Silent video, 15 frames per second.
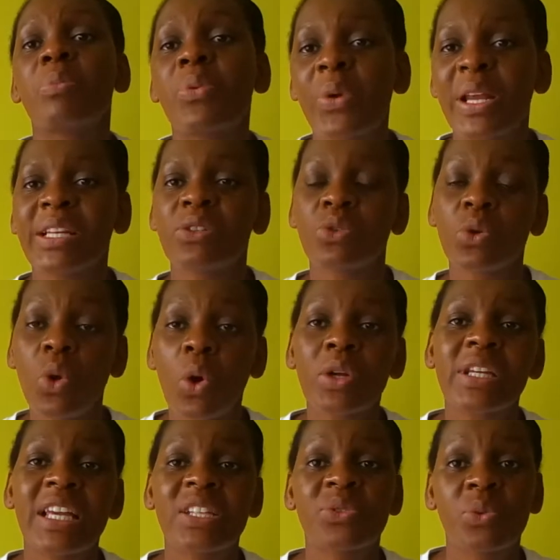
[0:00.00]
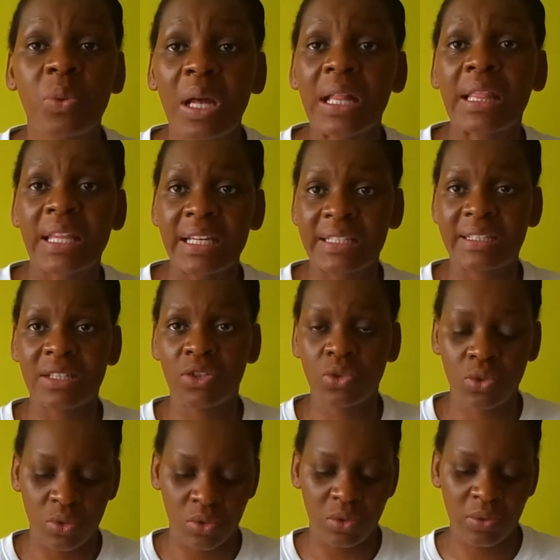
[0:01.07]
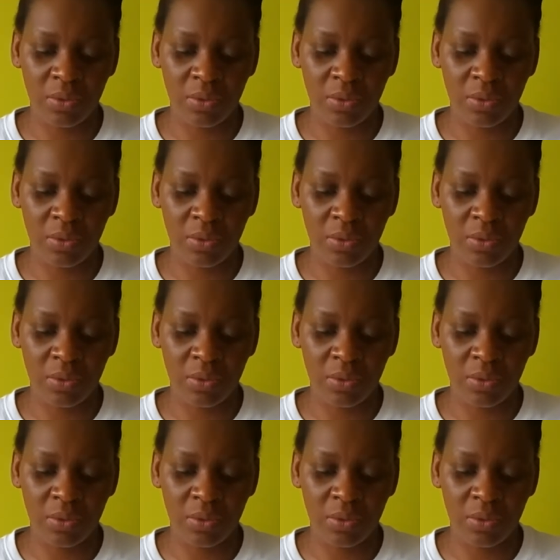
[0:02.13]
praying to God as well as he should.